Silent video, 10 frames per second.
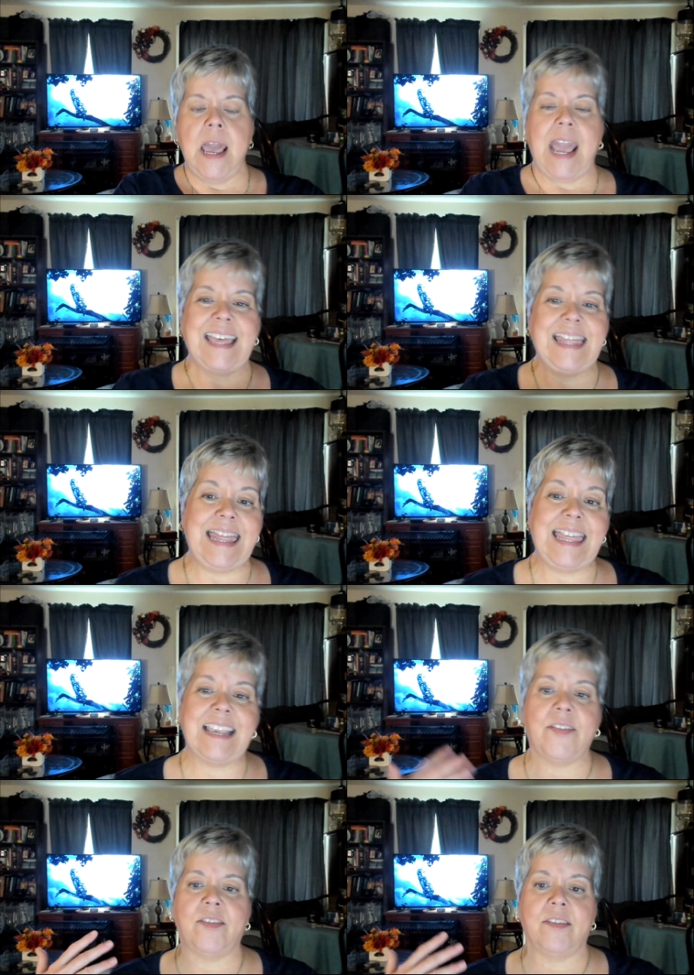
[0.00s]
And
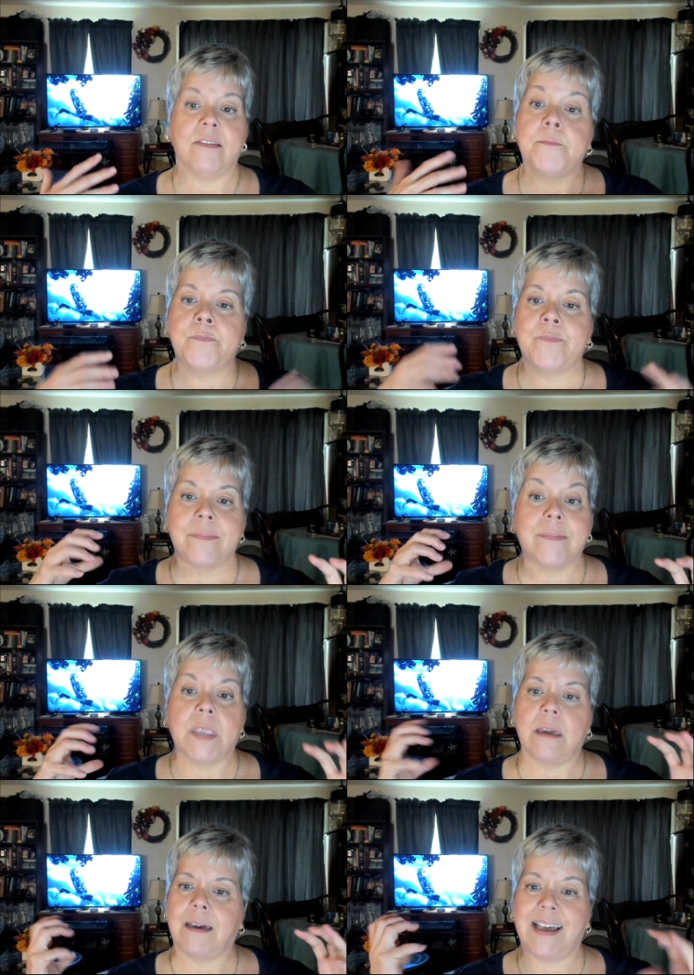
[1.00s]
this
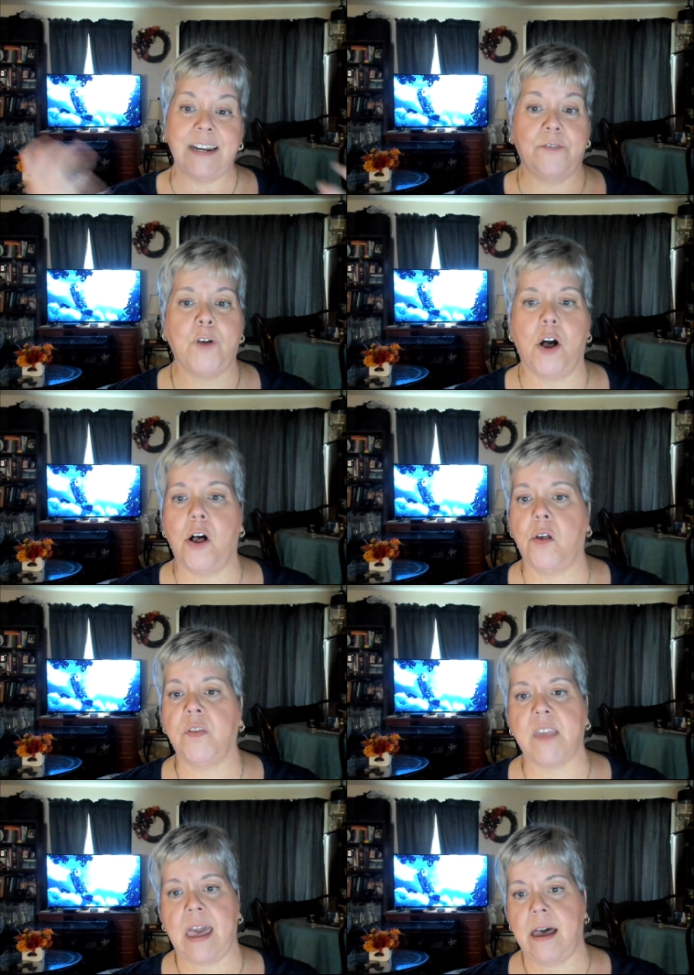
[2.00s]
kind of
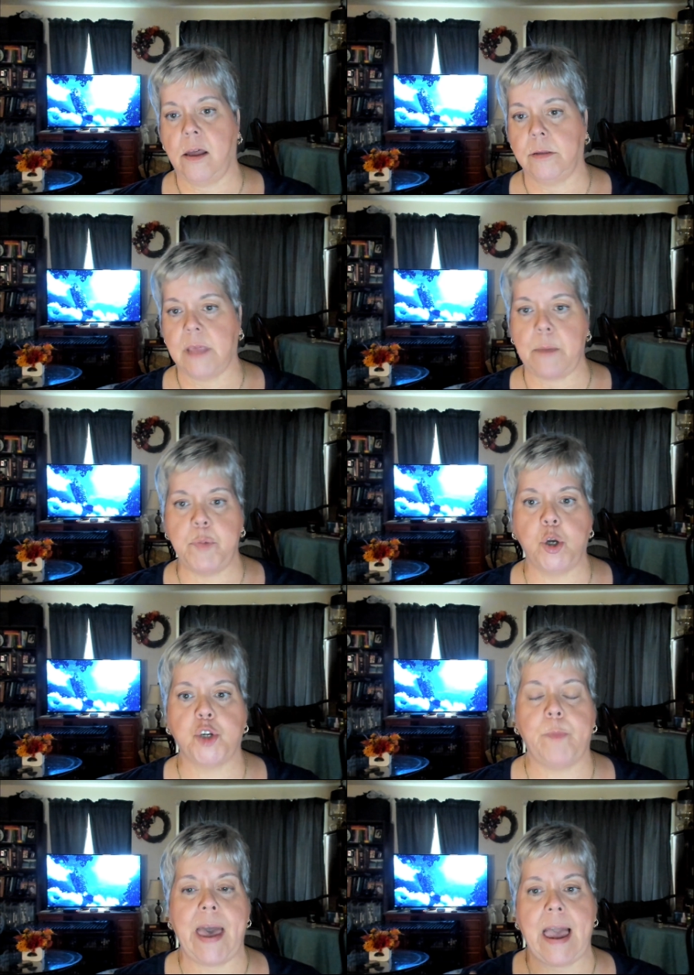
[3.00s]
calls out that
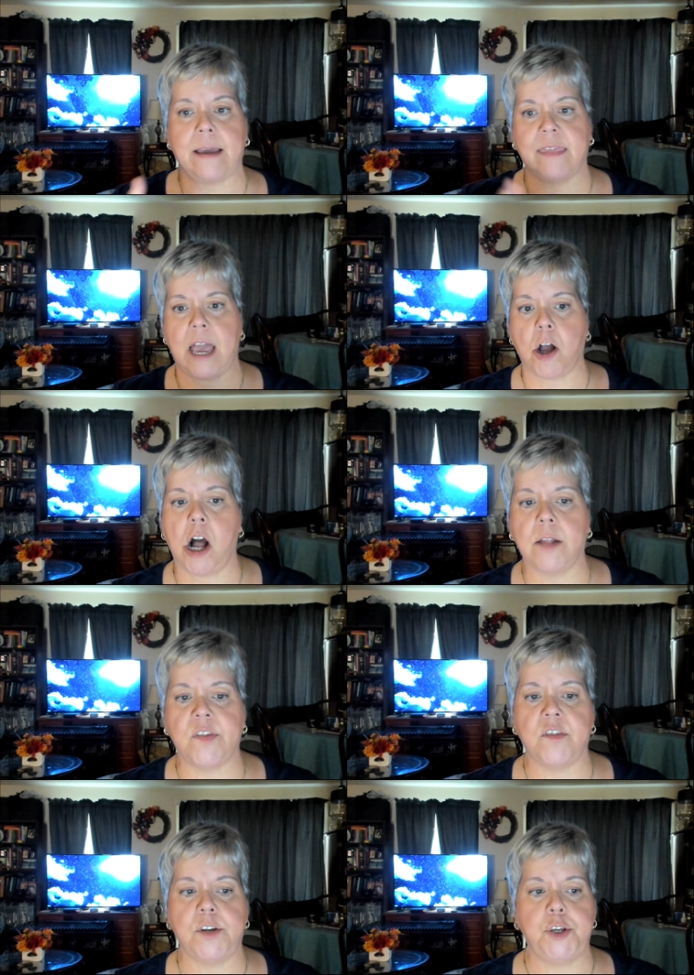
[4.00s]
pushback, that
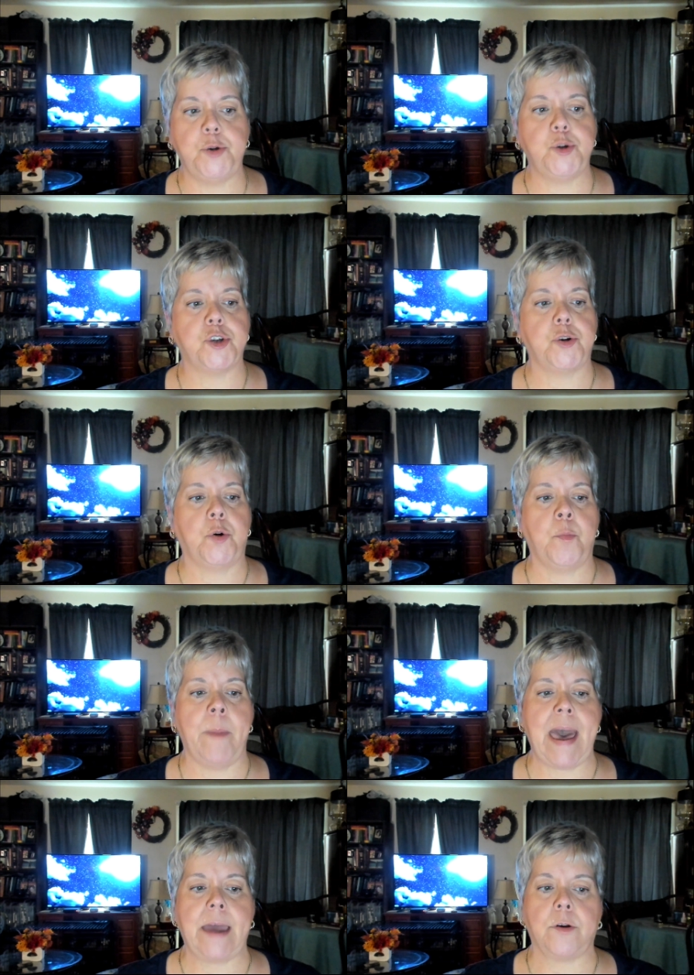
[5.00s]
constitutional
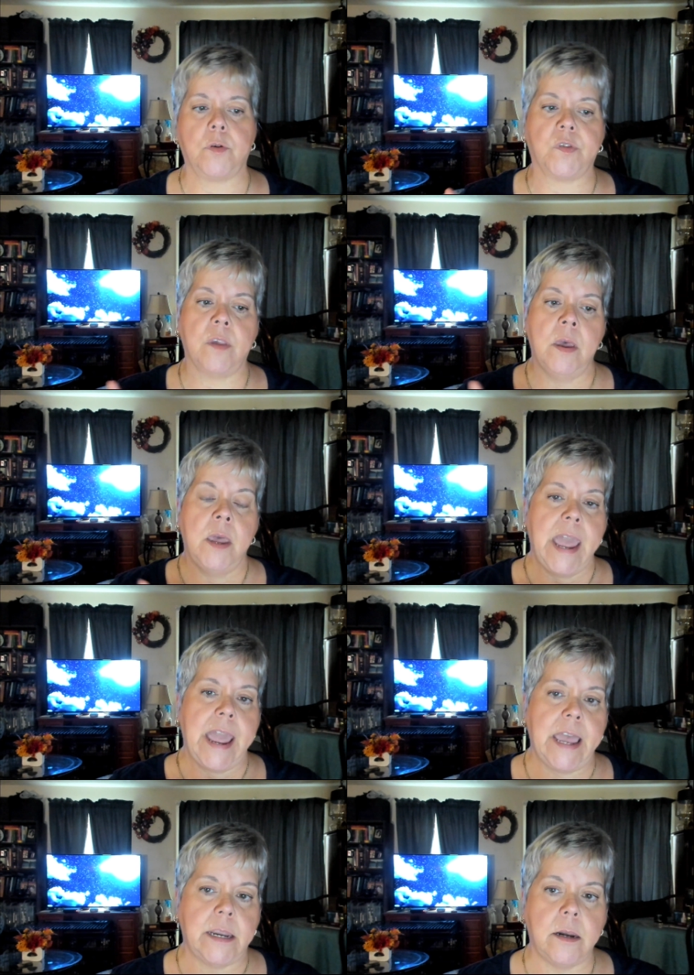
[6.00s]
matters
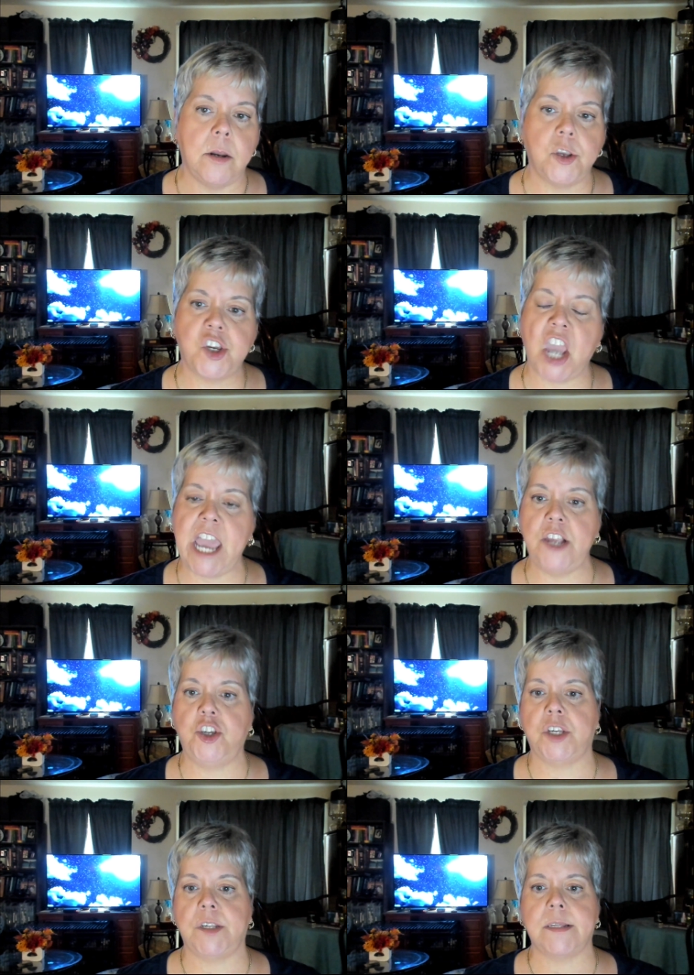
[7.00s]
and
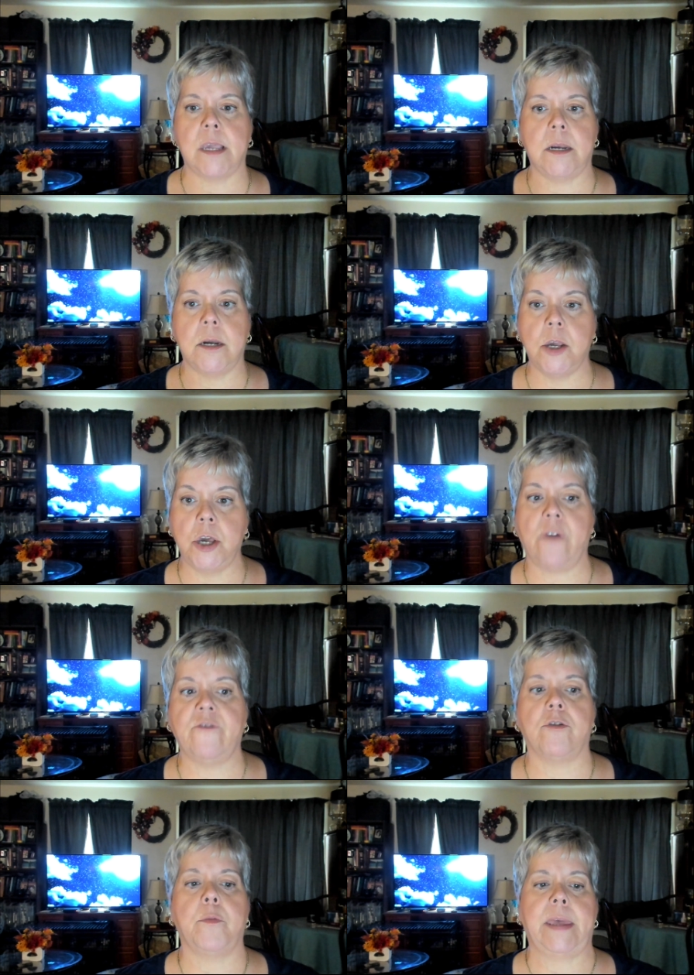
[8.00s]
changes in
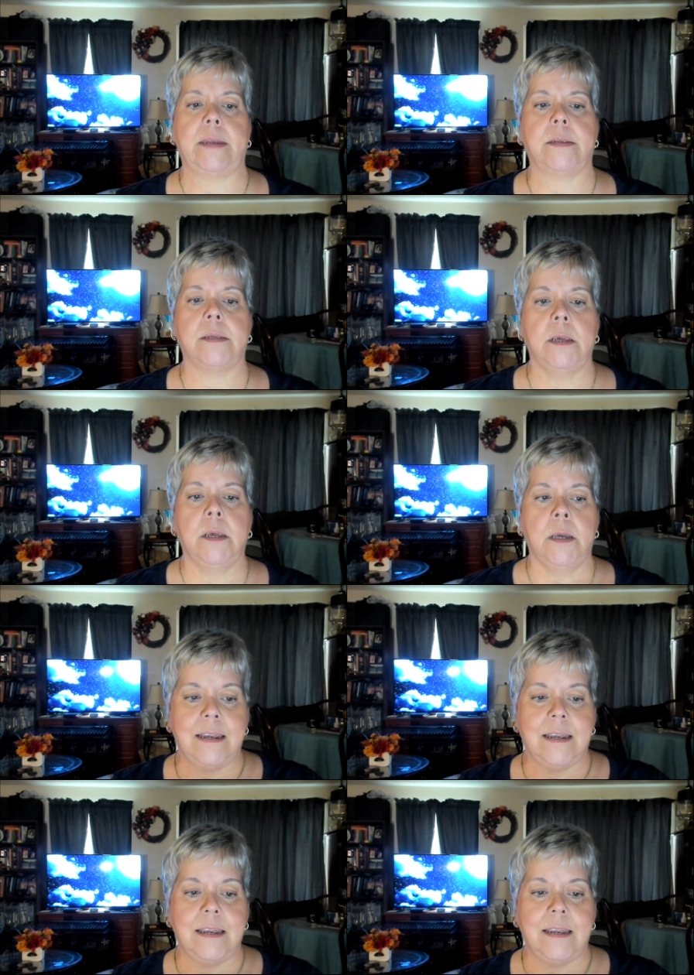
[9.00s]
government.
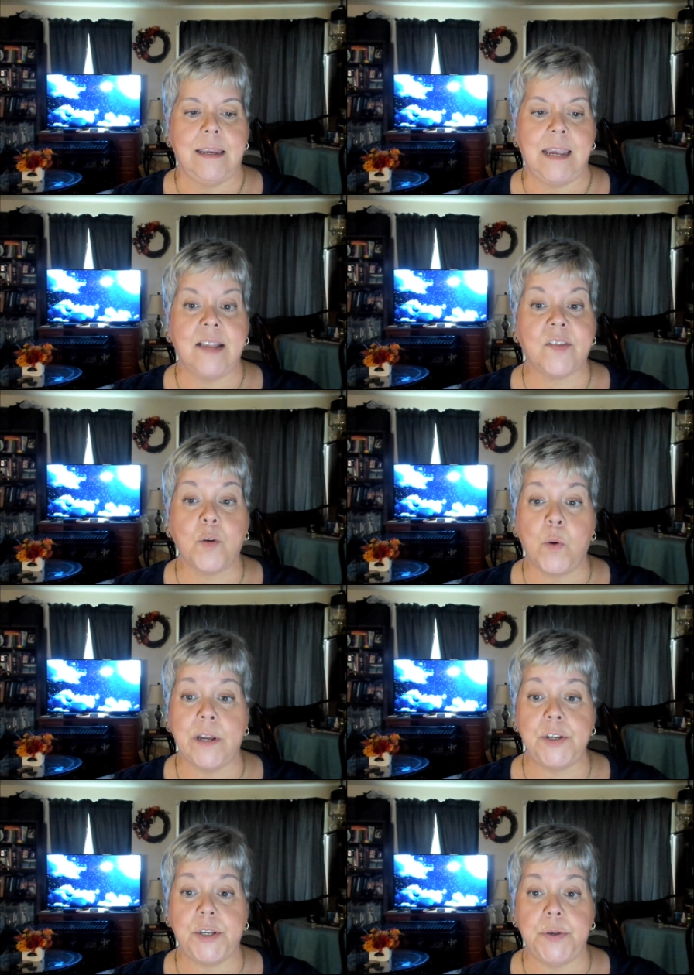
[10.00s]
It's
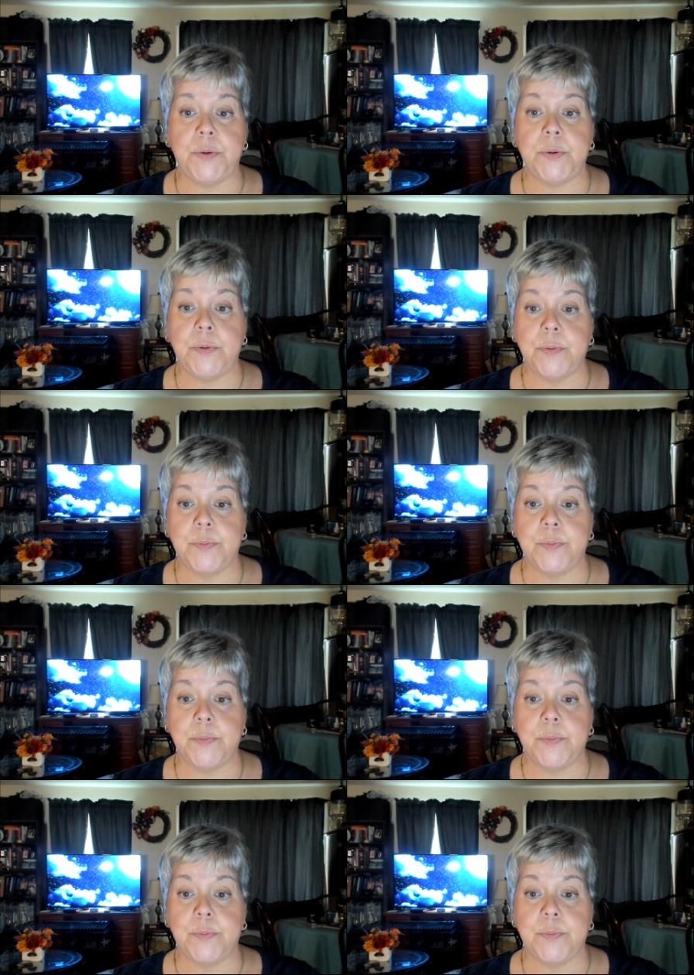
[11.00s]
going to